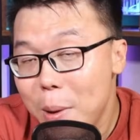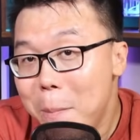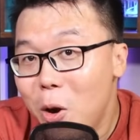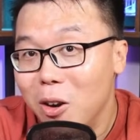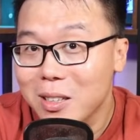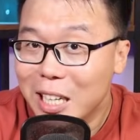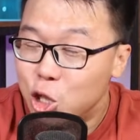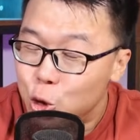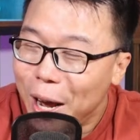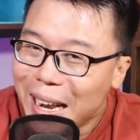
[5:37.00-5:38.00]
Remember, the
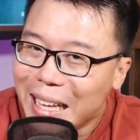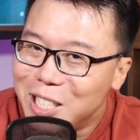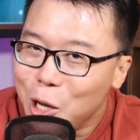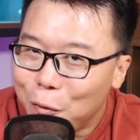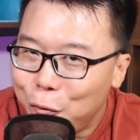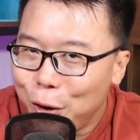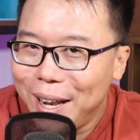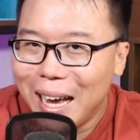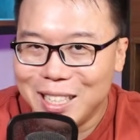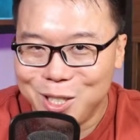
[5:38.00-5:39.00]
trend is your
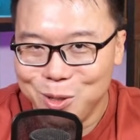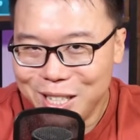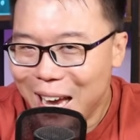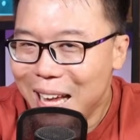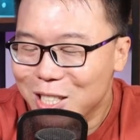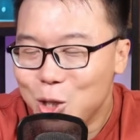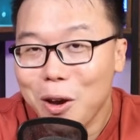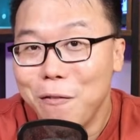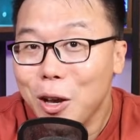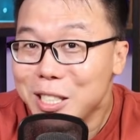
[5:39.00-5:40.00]
friend until the end. So
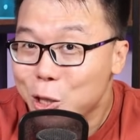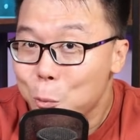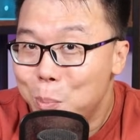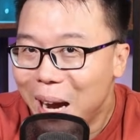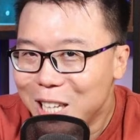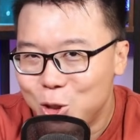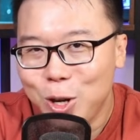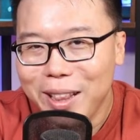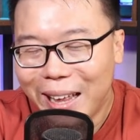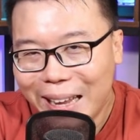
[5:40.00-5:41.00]
if you're still buying
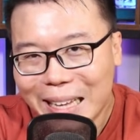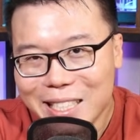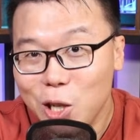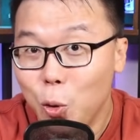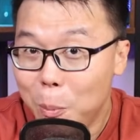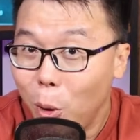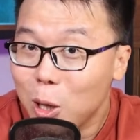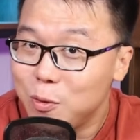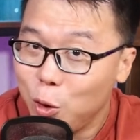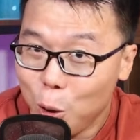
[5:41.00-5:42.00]
trend and SEO
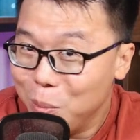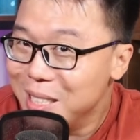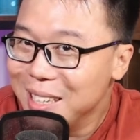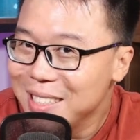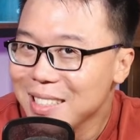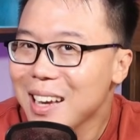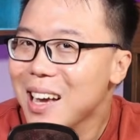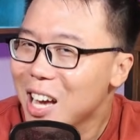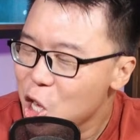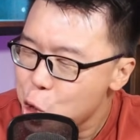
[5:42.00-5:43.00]
reports for your business,
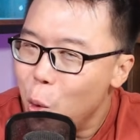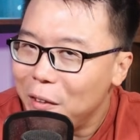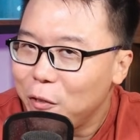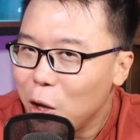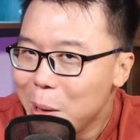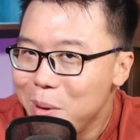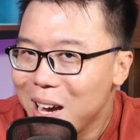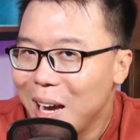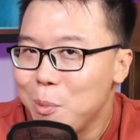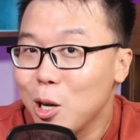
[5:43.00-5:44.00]
you are falling
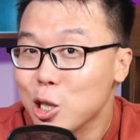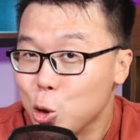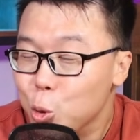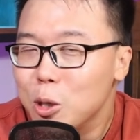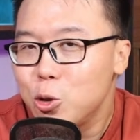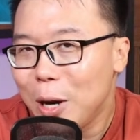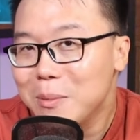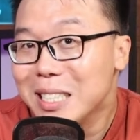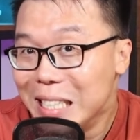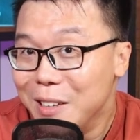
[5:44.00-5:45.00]
behind because Google
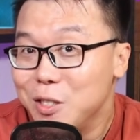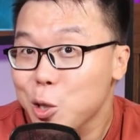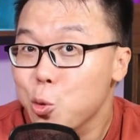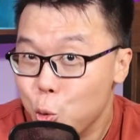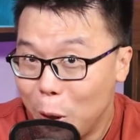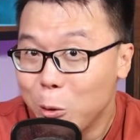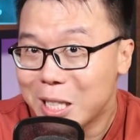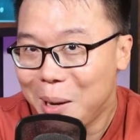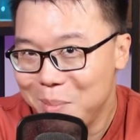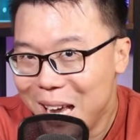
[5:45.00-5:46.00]
Trends gives you real-time